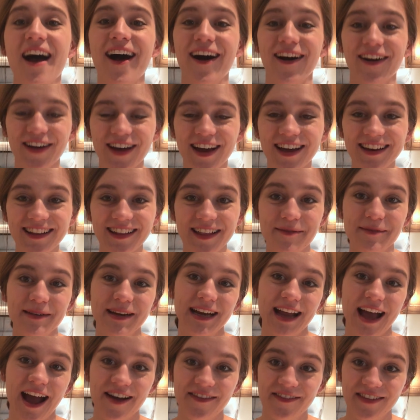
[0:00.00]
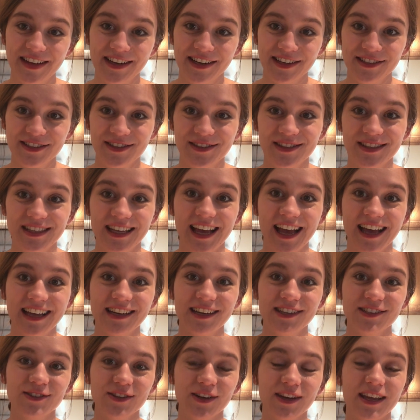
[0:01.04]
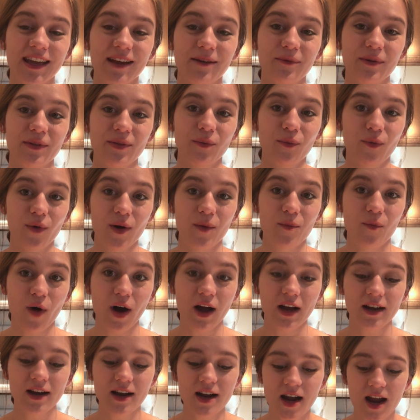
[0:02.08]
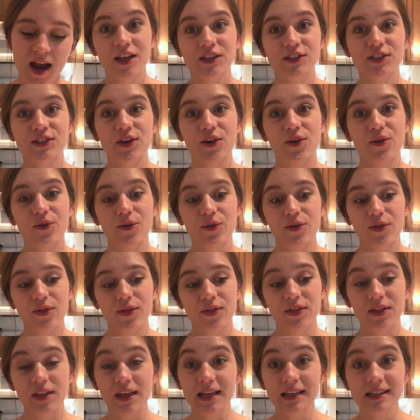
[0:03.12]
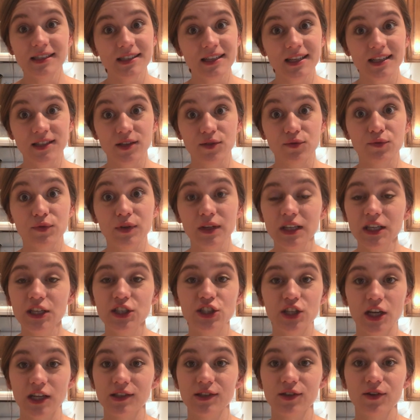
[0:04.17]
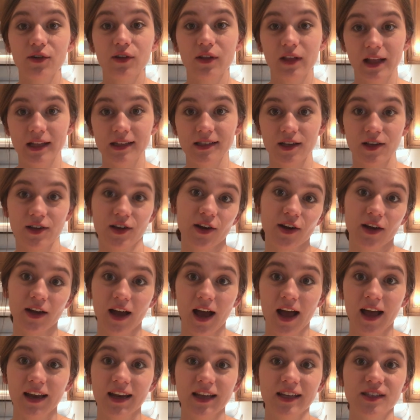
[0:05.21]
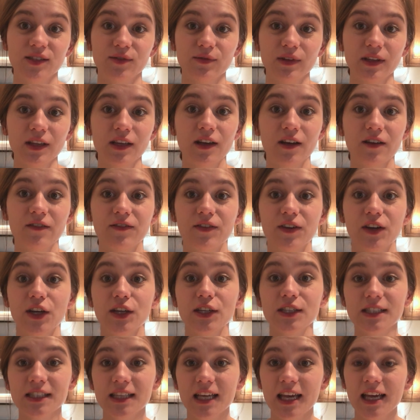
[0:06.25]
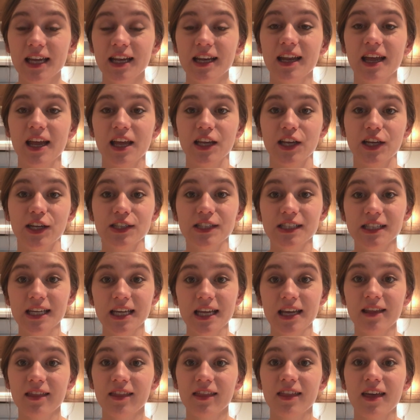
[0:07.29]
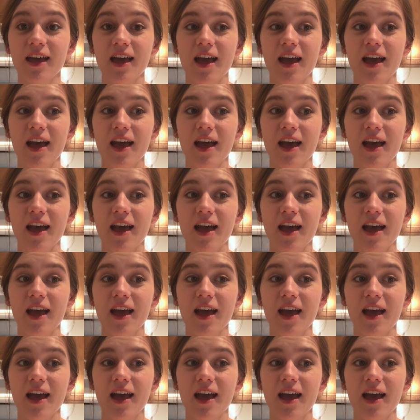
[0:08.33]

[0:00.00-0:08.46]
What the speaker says: I'll cut a lemon in half and I'll juice it and I'll drink it with warm water. So this is a really gentle cleanse on your gut. It's really good for your skin and your teeth.